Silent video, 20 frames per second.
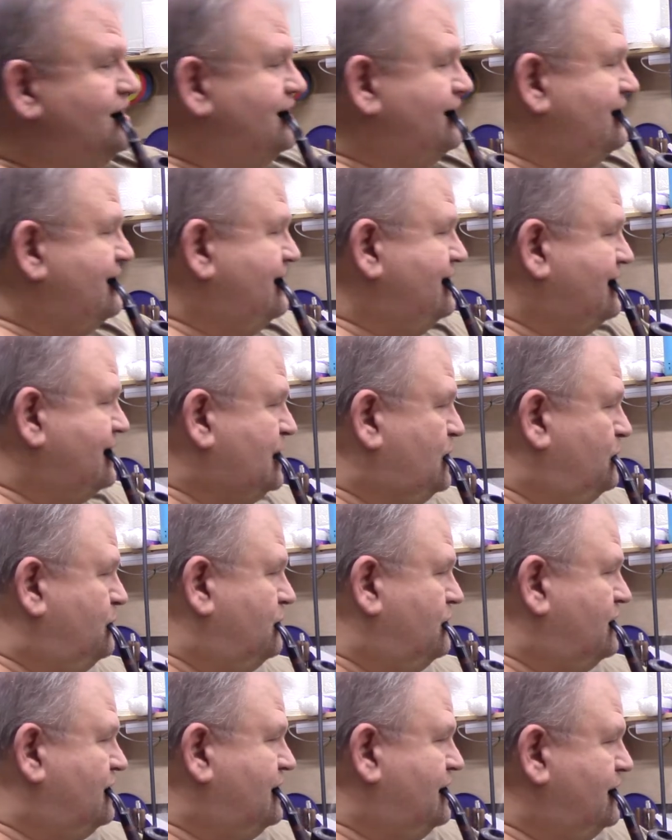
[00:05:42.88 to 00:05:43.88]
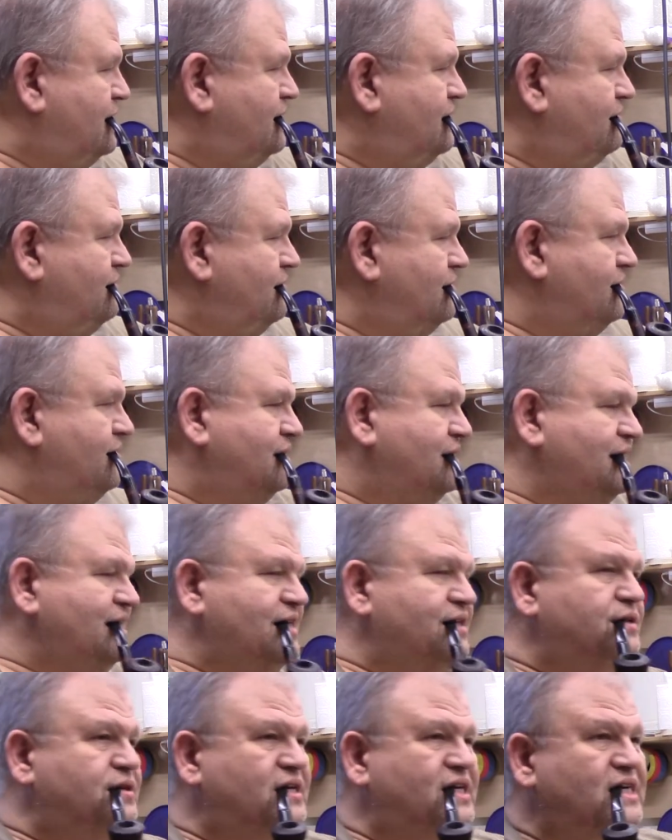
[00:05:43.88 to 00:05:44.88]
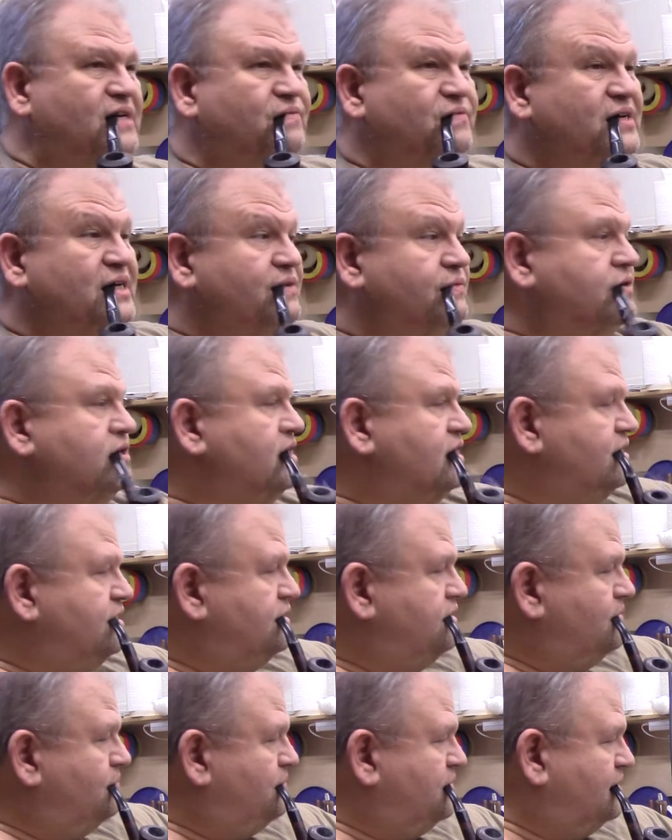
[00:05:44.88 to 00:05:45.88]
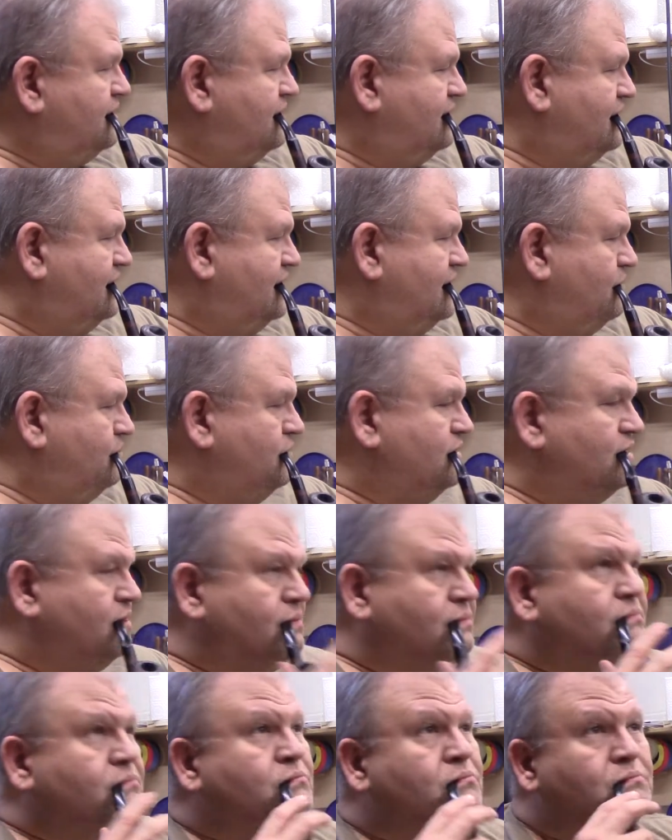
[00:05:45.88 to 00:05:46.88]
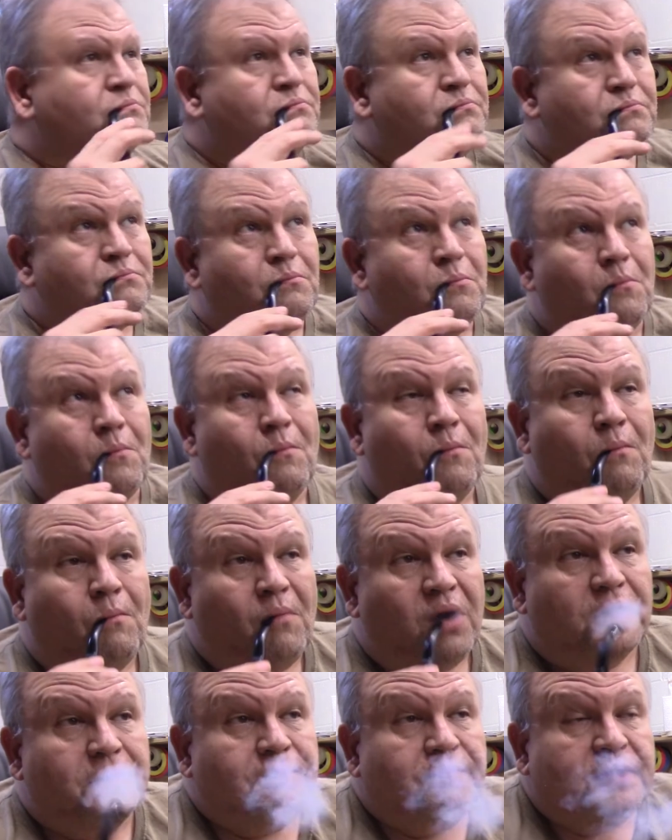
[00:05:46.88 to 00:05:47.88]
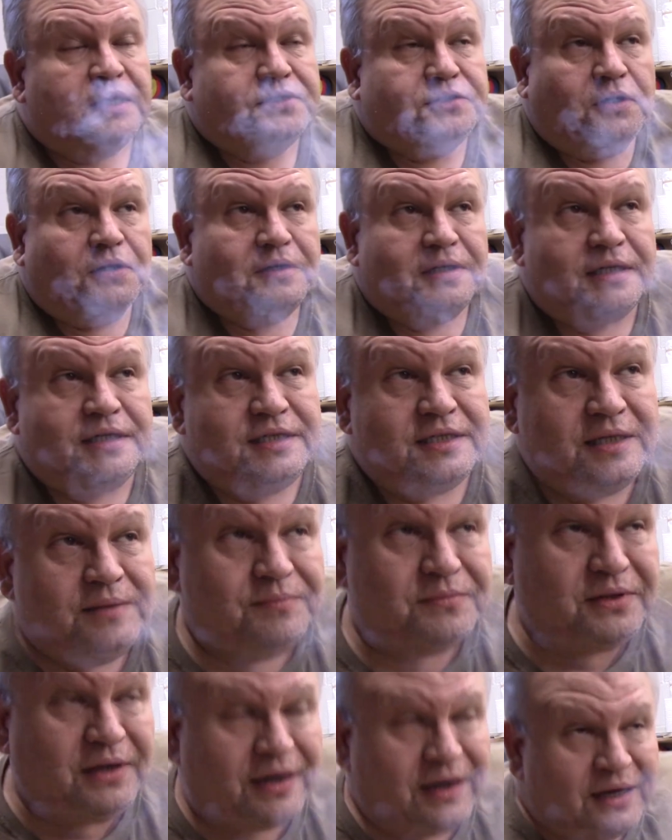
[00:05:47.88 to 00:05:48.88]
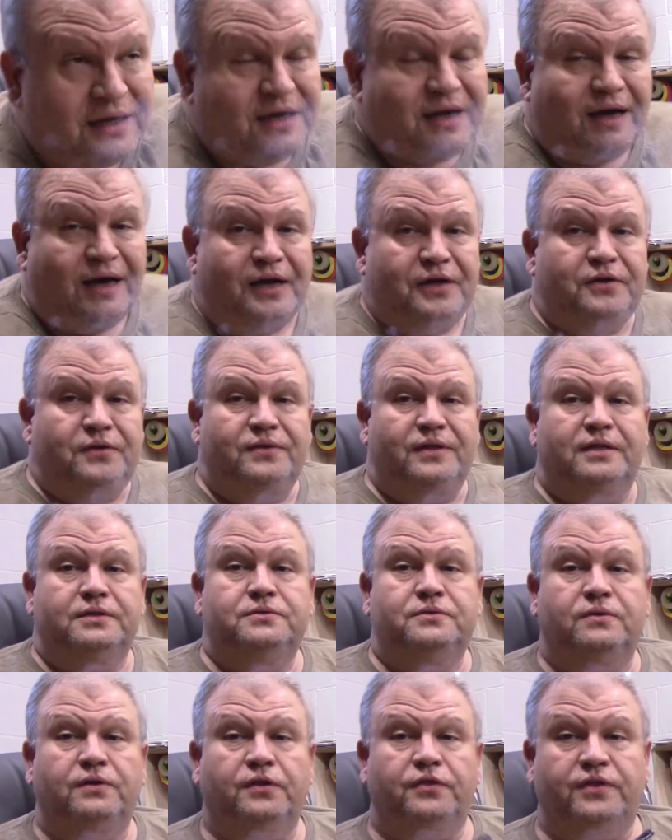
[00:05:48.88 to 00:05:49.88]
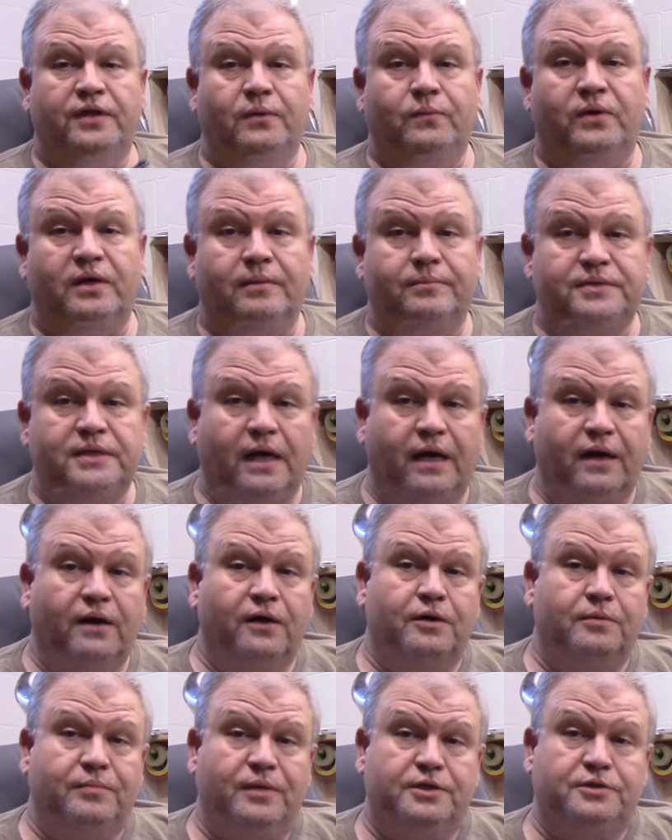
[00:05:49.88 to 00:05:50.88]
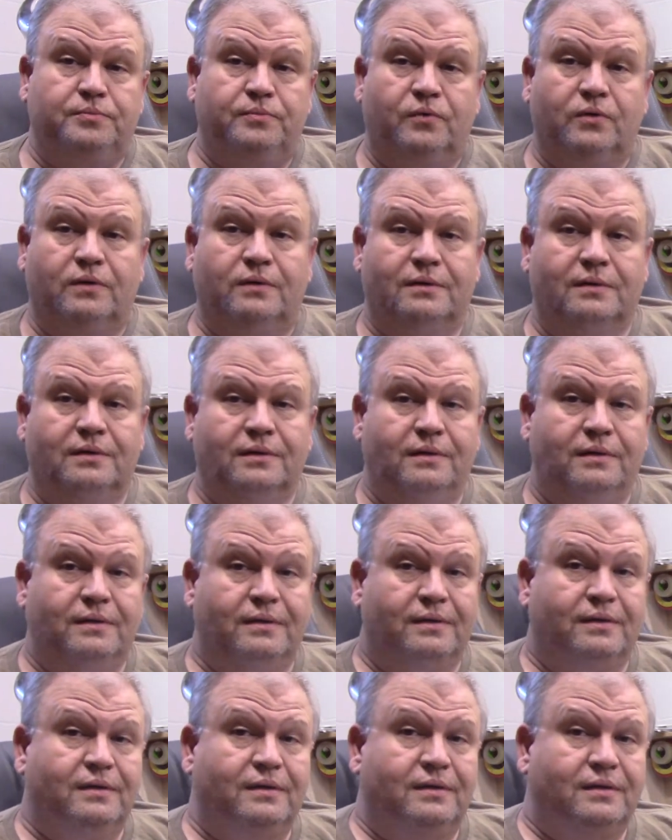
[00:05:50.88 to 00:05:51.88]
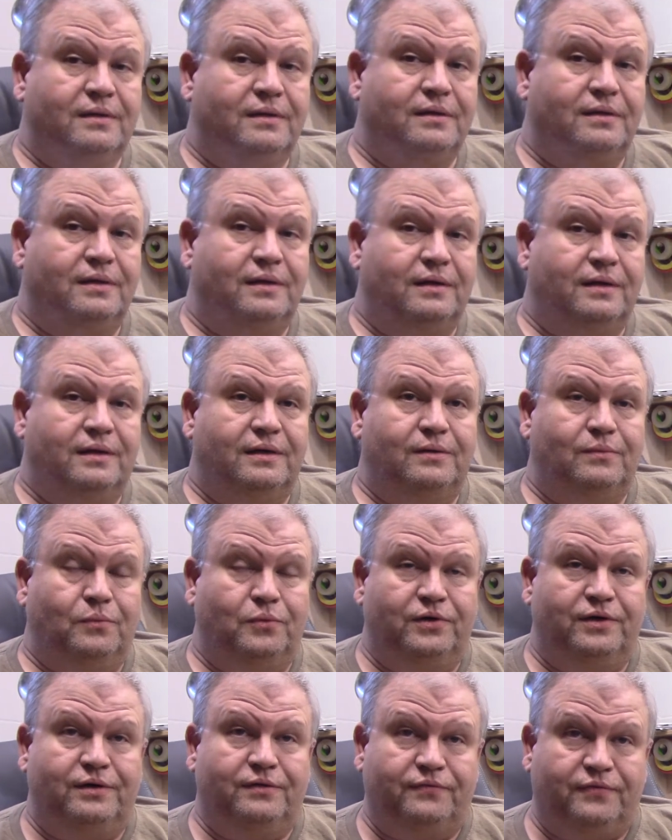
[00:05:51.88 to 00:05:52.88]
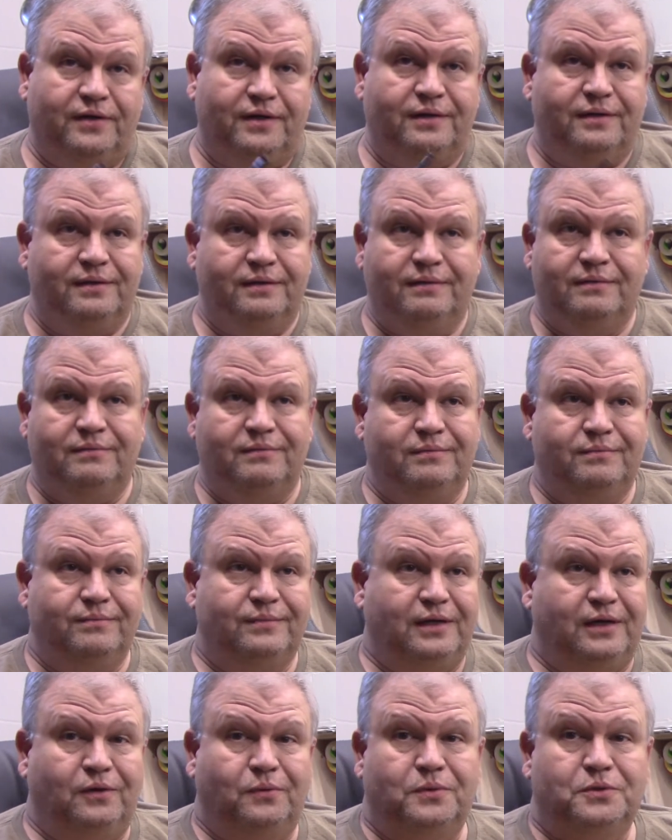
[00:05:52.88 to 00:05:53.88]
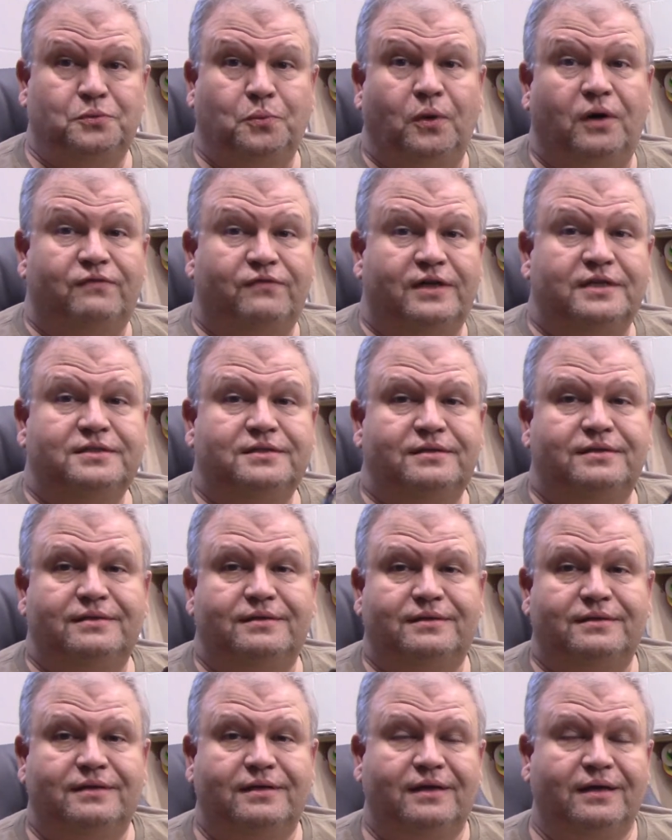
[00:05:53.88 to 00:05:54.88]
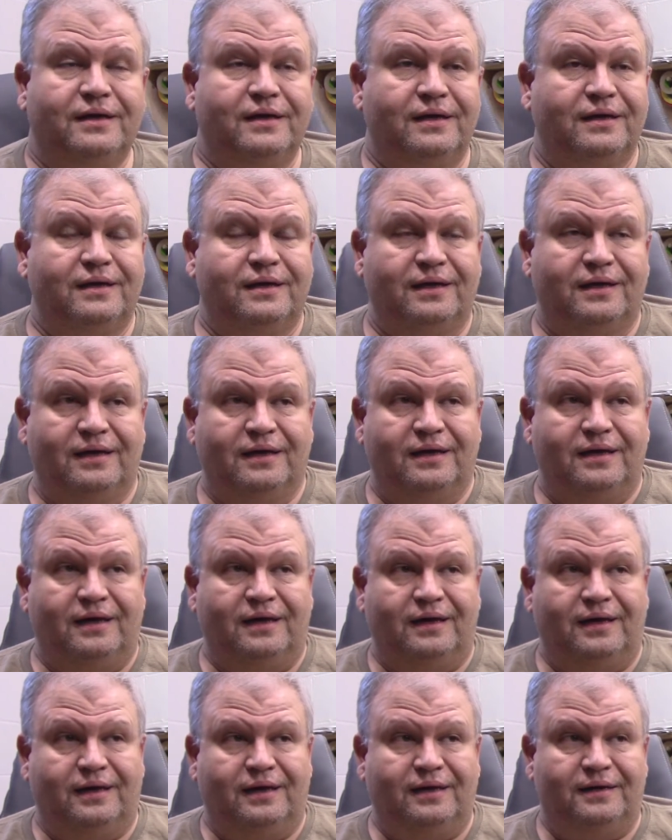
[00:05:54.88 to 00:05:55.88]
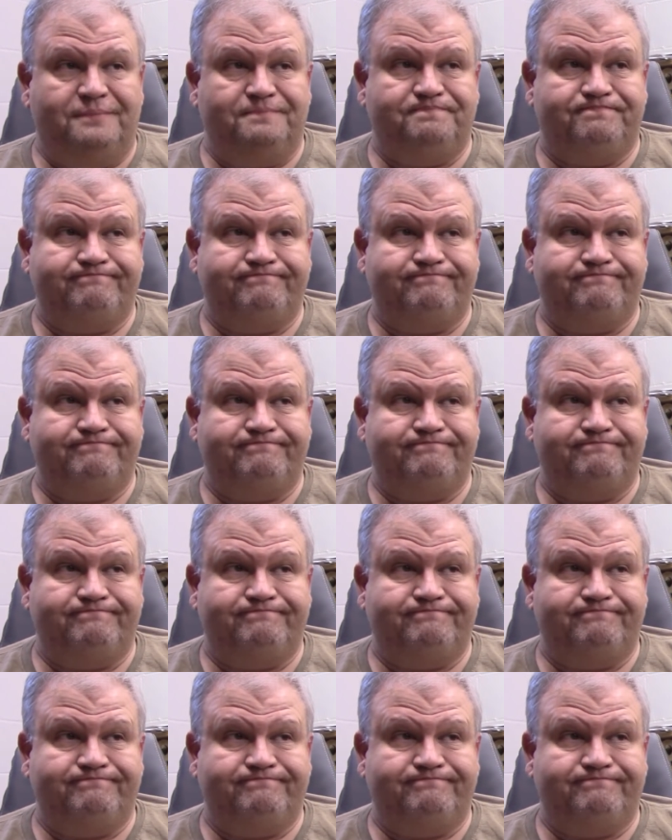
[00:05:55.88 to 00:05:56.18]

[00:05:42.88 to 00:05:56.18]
And I can't say I've never done something like that, but certainly seems like I do that sort of thing when I'm tired much more than I would if I, you know, was well rested and